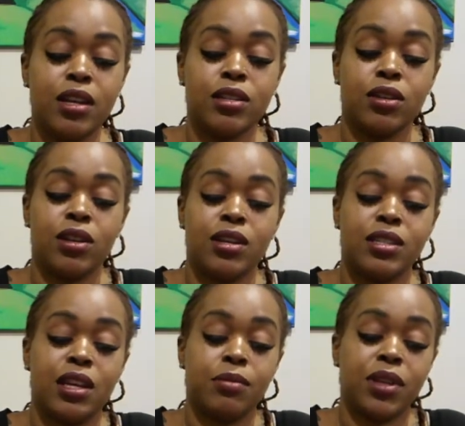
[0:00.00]
So there's
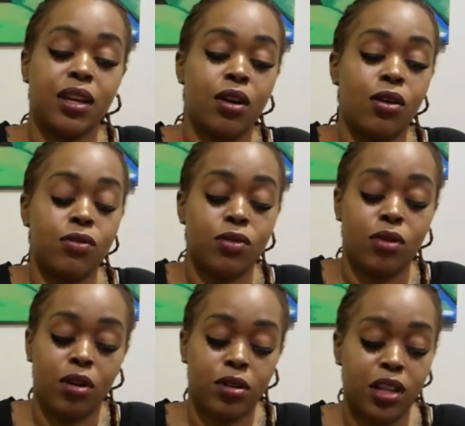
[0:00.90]
something
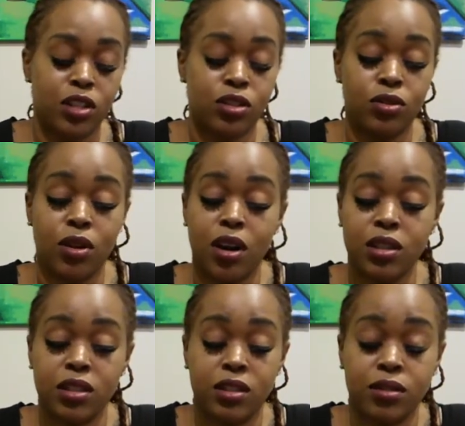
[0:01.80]
overall that you are
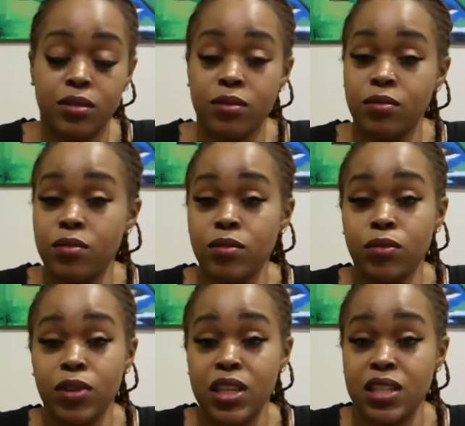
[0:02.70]
just
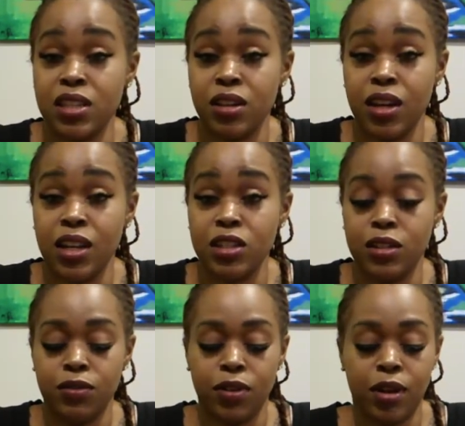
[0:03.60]
releasing your energy
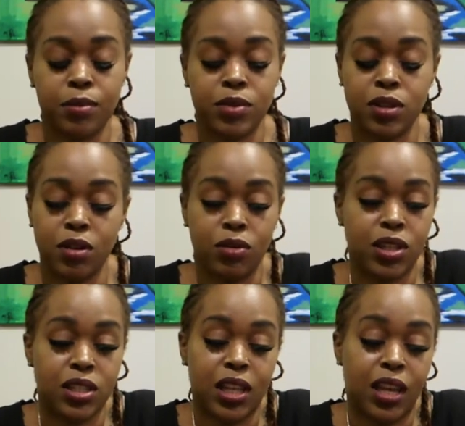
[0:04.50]
from. So
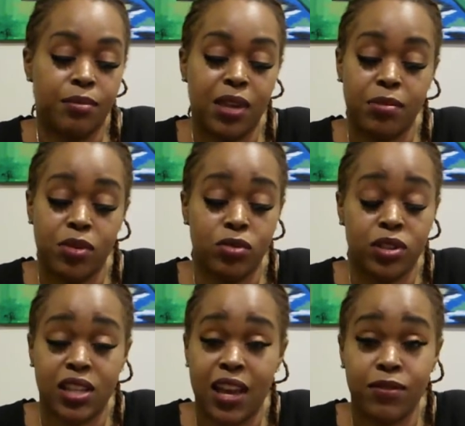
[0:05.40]
it's like maybe you
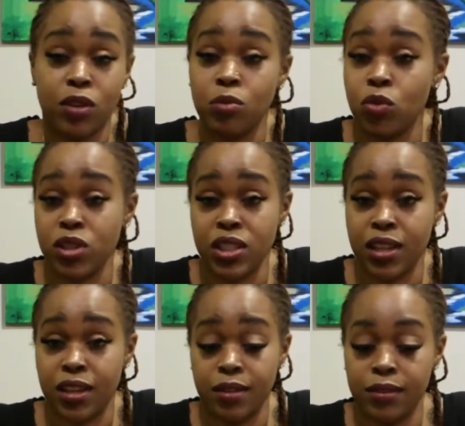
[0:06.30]
just have no more to
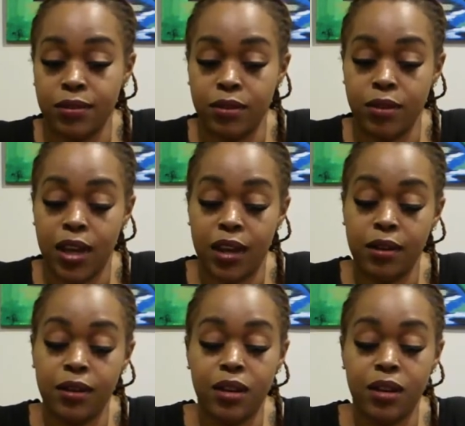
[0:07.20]
give, okay?